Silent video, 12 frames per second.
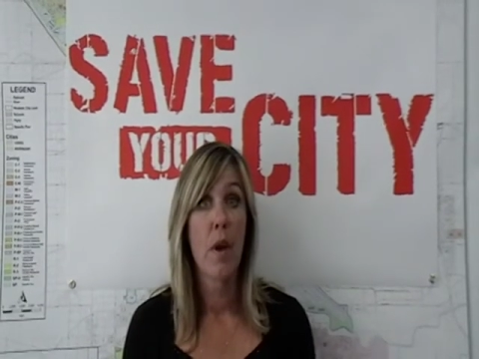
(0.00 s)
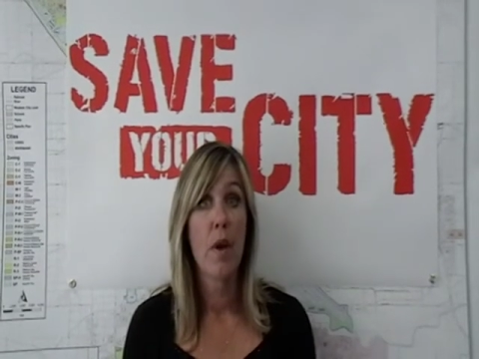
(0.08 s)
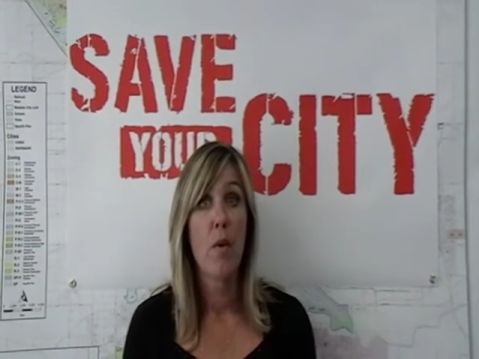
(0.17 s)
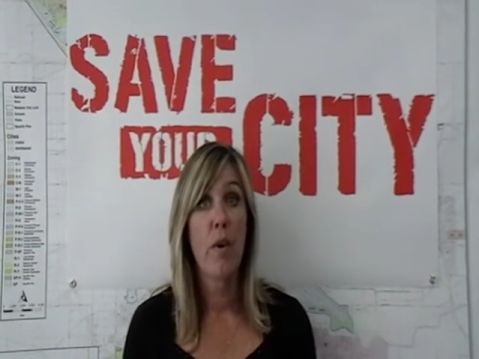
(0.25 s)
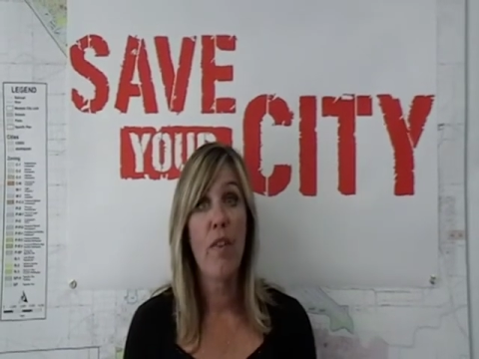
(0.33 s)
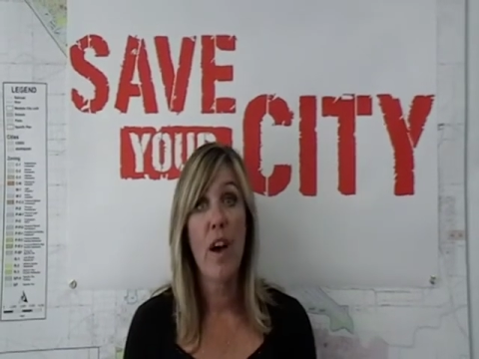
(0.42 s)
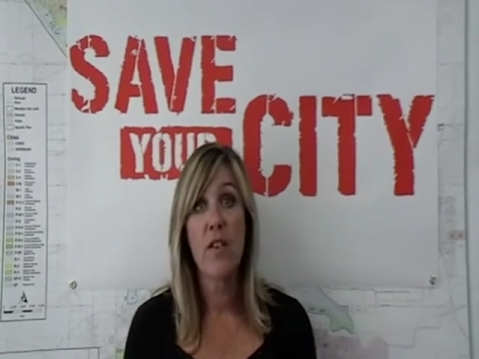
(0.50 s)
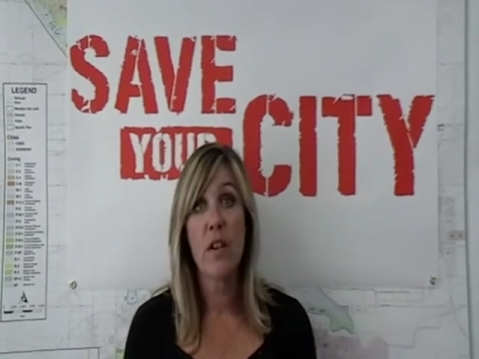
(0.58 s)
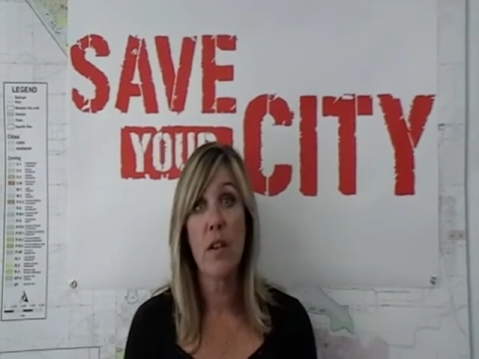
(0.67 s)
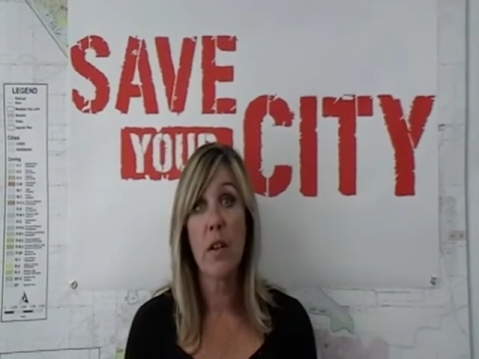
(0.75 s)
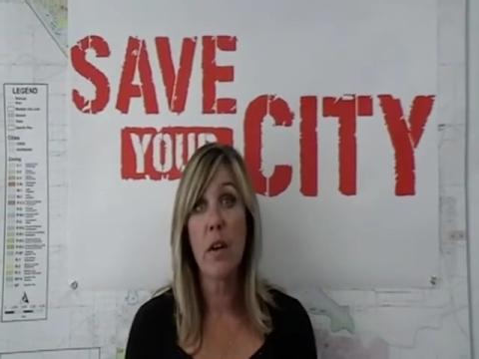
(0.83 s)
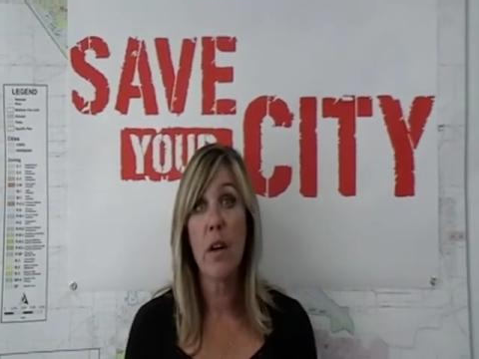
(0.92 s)
We've had to
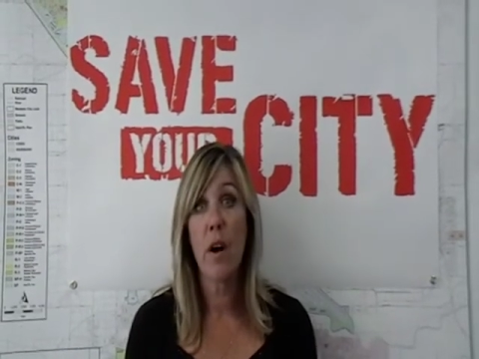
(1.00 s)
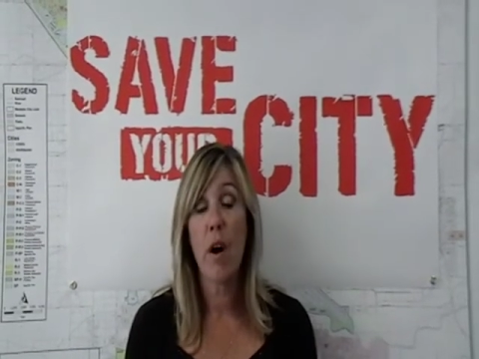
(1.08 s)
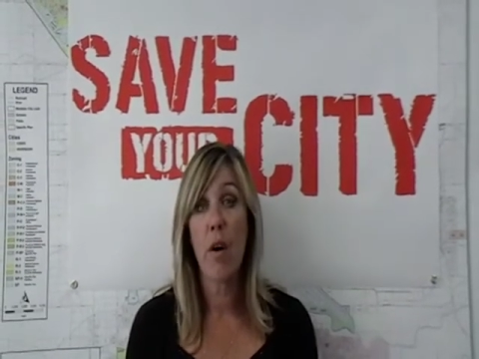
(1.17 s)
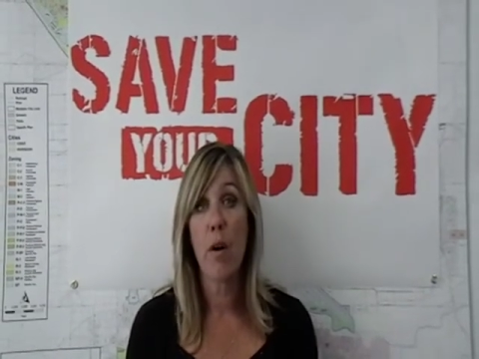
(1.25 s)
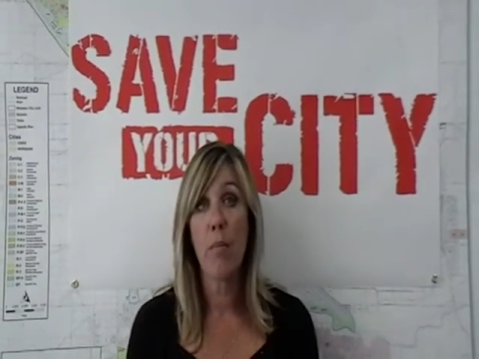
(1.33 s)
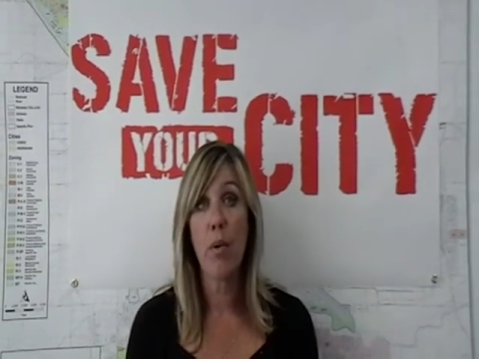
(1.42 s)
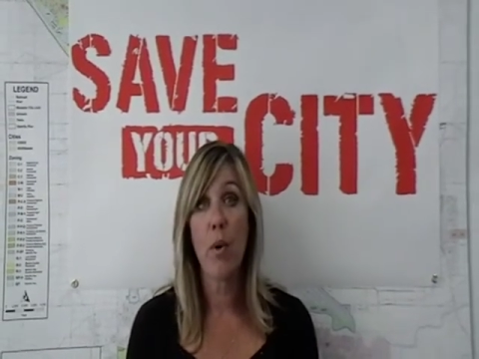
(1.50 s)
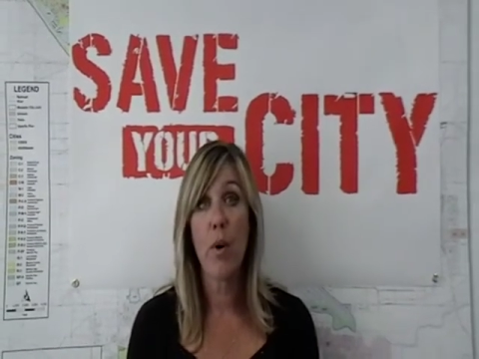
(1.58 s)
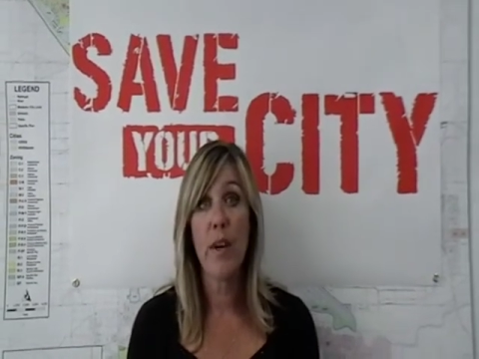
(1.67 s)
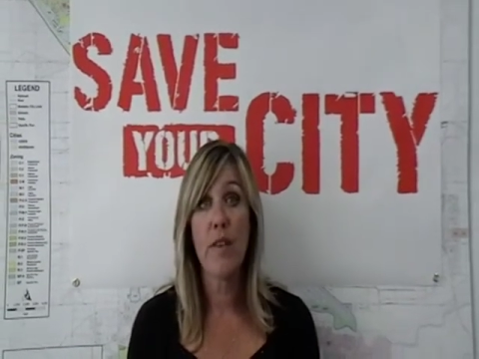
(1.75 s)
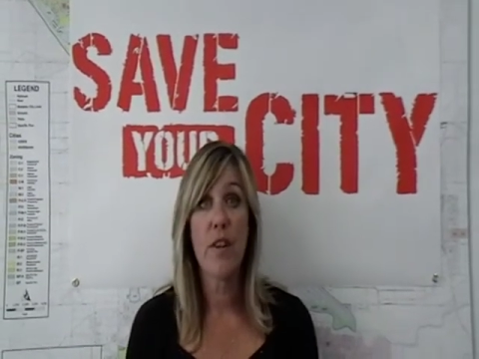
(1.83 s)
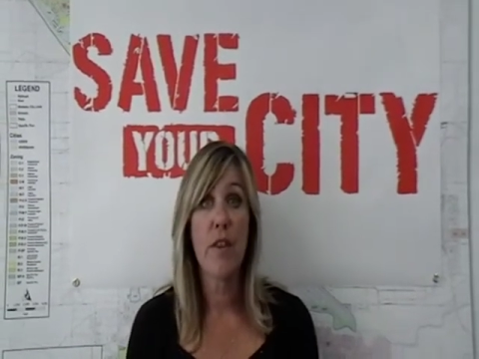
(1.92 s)
look our
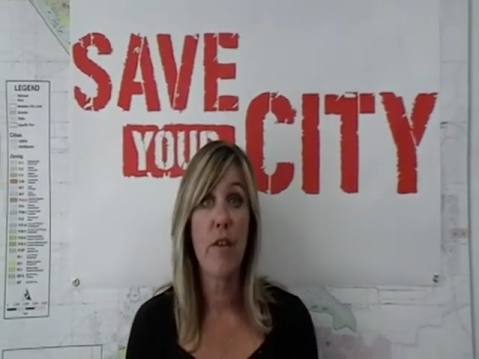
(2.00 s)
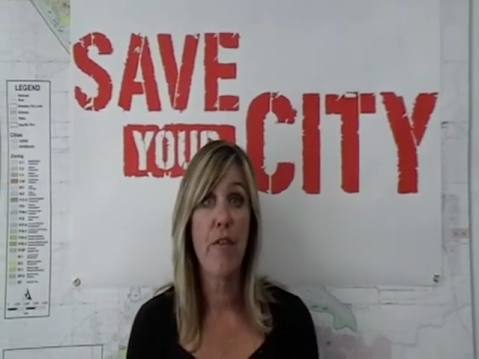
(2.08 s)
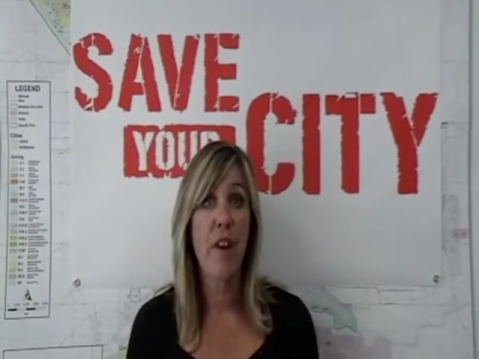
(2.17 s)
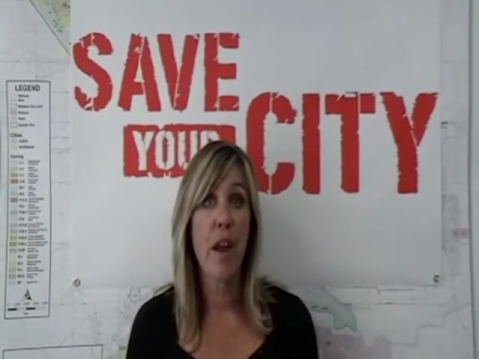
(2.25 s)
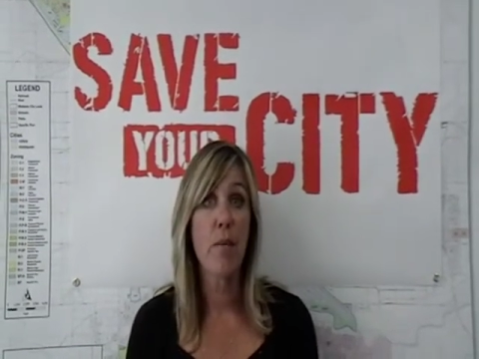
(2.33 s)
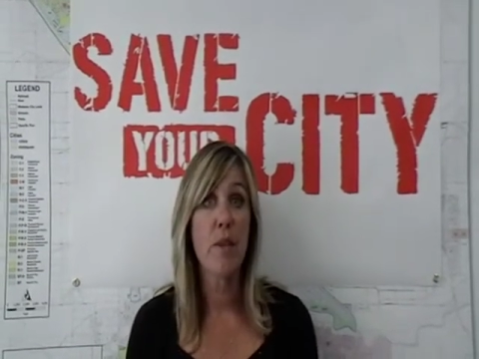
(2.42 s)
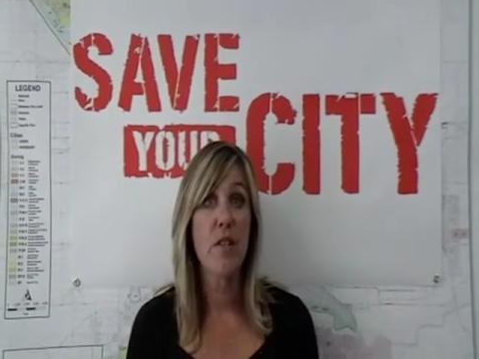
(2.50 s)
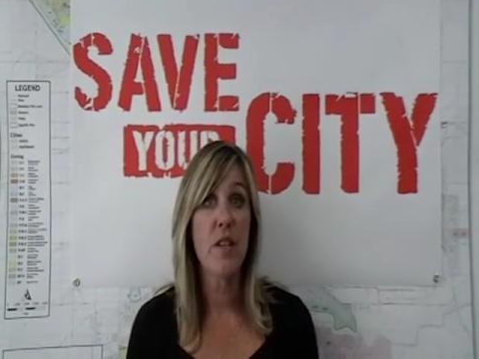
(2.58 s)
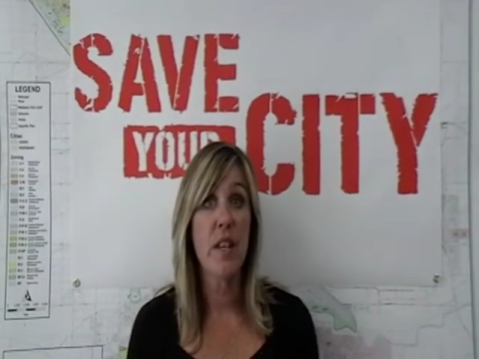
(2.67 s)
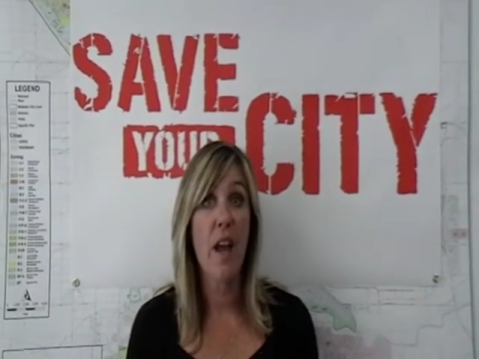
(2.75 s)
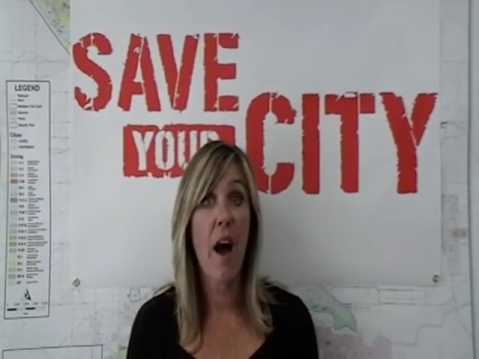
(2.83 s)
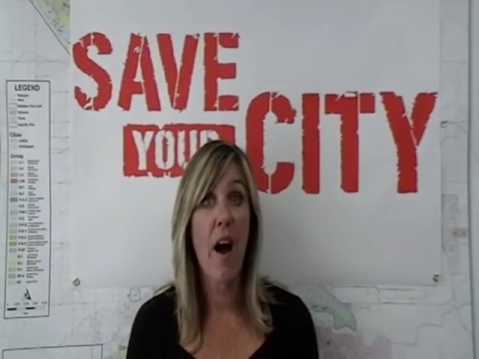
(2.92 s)
employees and their families in
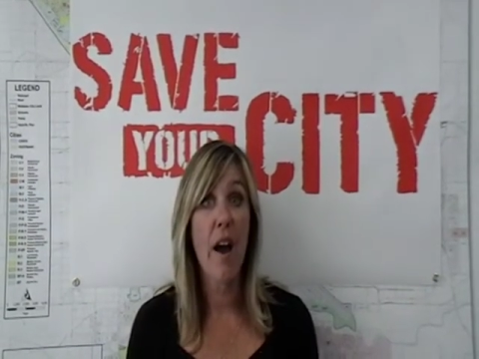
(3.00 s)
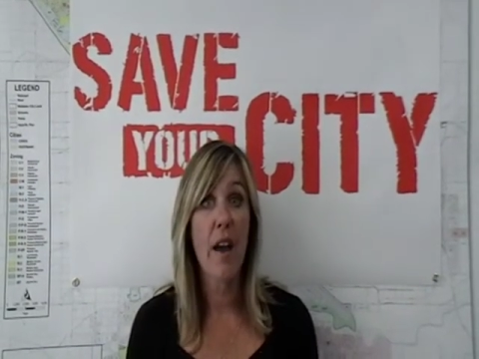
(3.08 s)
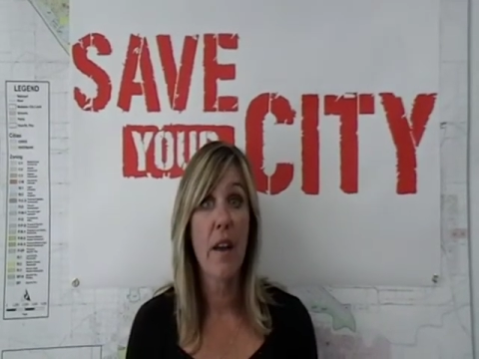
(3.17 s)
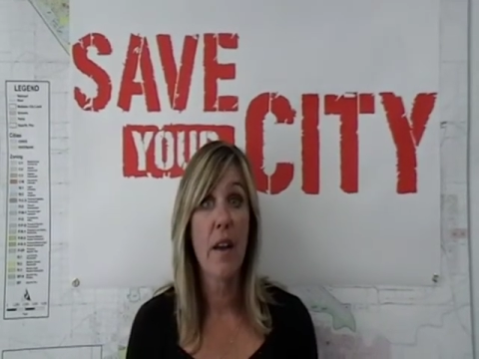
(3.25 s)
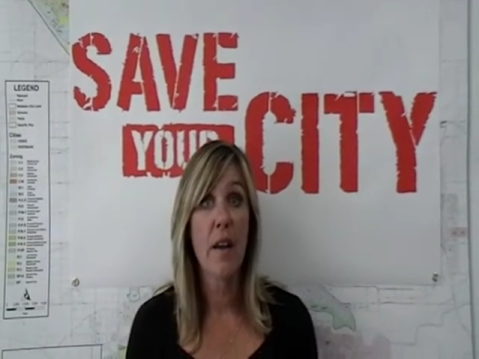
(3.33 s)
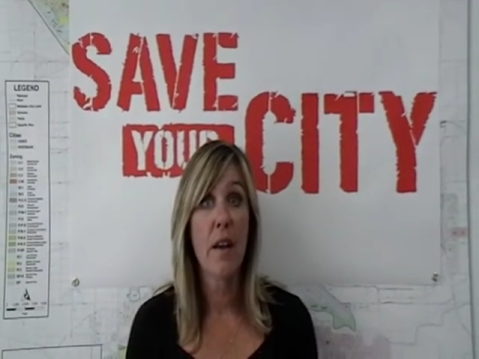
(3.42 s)
the eye